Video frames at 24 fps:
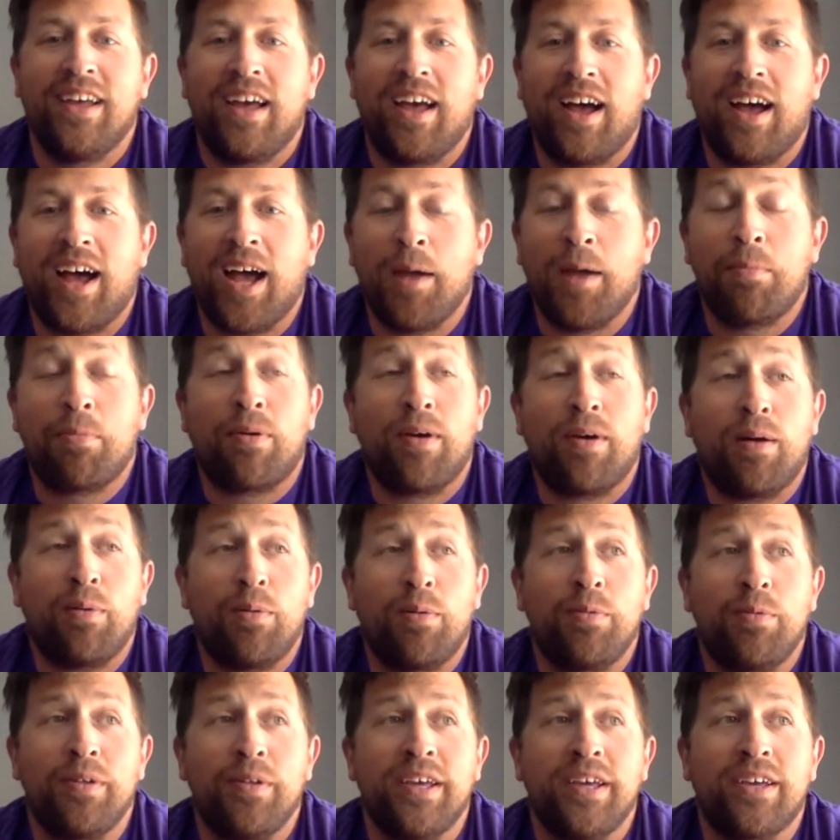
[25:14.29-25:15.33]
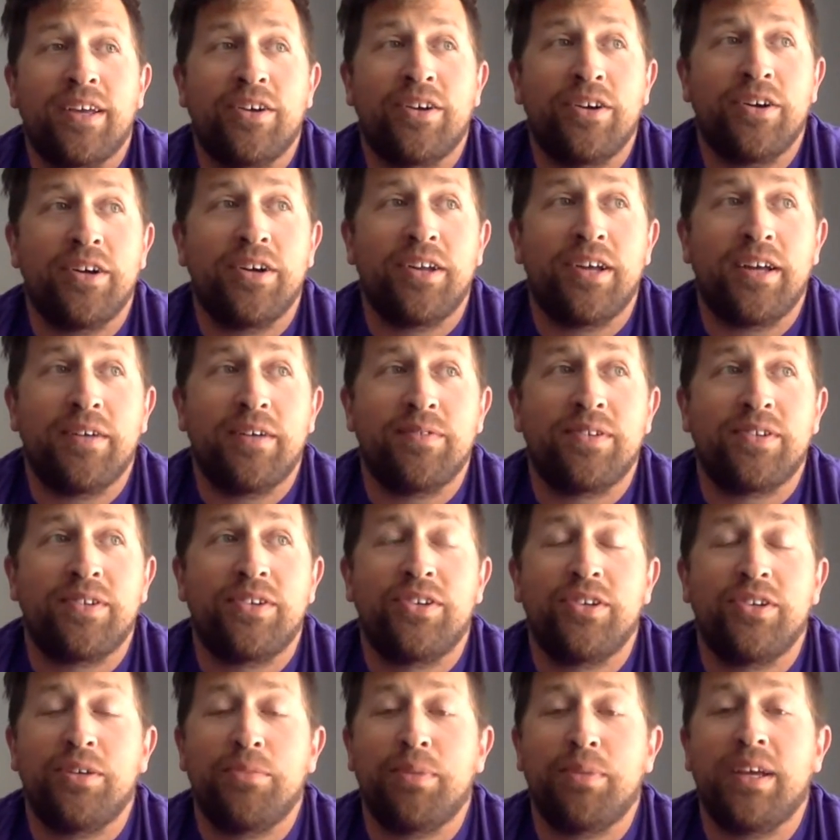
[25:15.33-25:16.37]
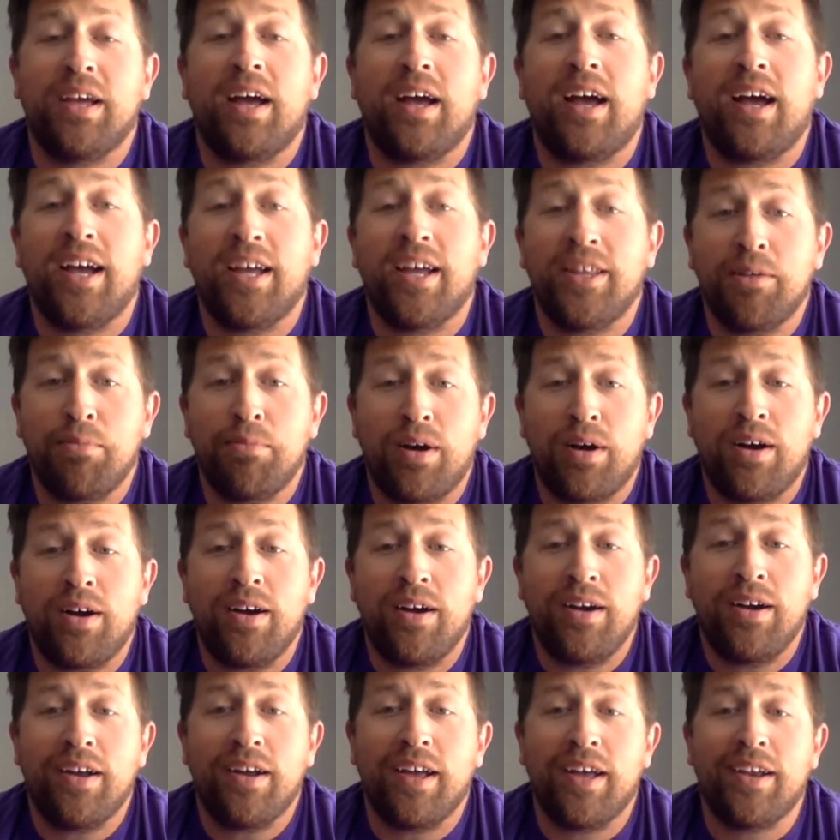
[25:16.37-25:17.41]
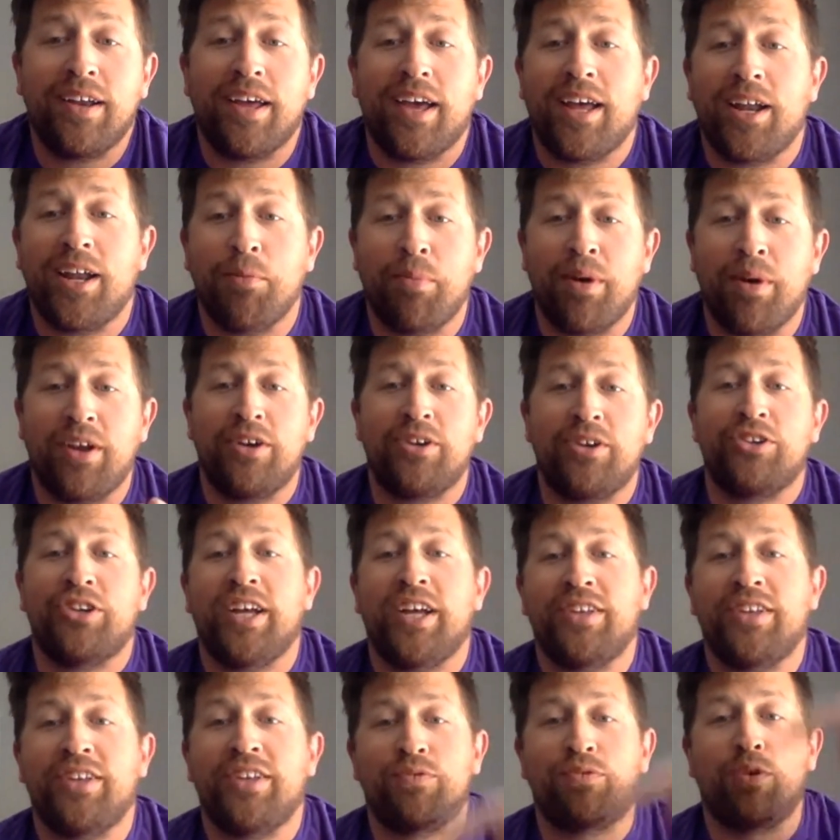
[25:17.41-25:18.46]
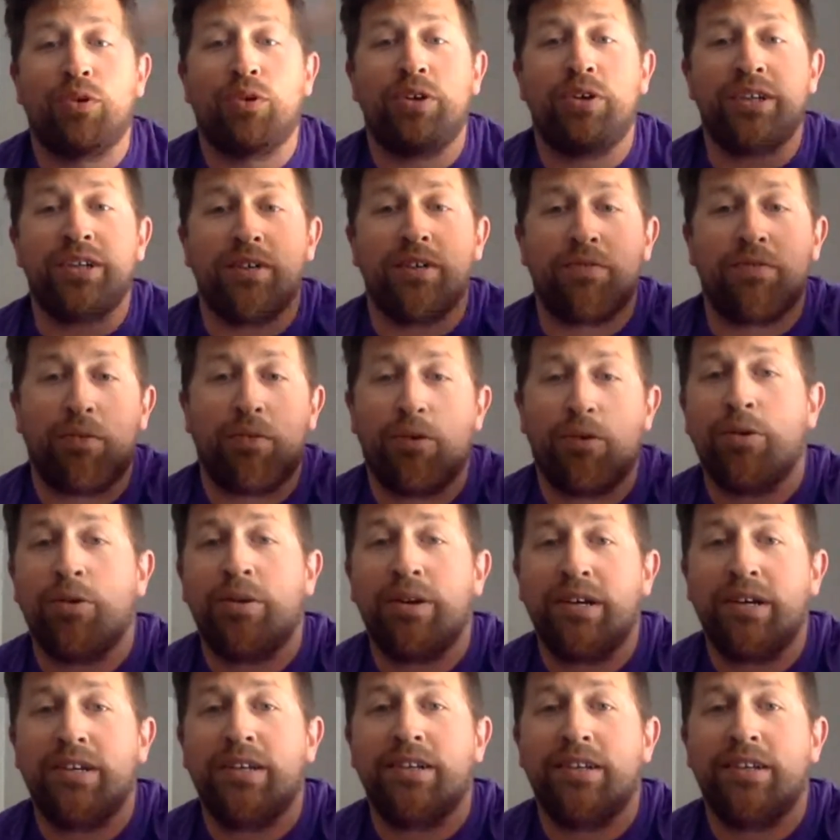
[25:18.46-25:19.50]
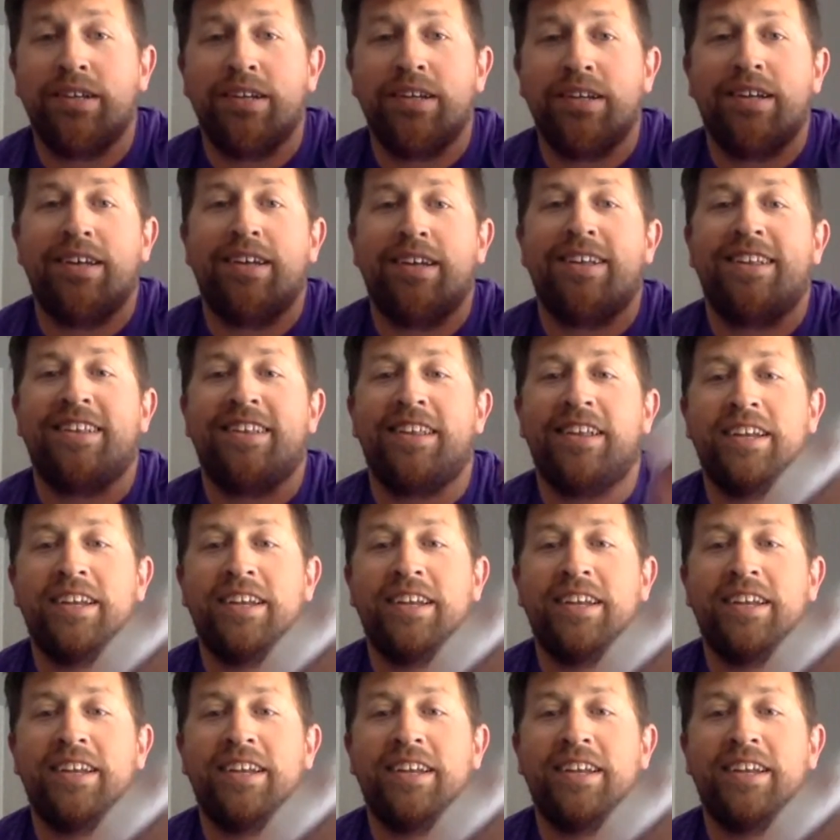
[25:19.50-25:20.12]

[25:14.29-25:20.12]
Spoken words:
I probably could have stood behind the bar and had a better chance of rolling it forward than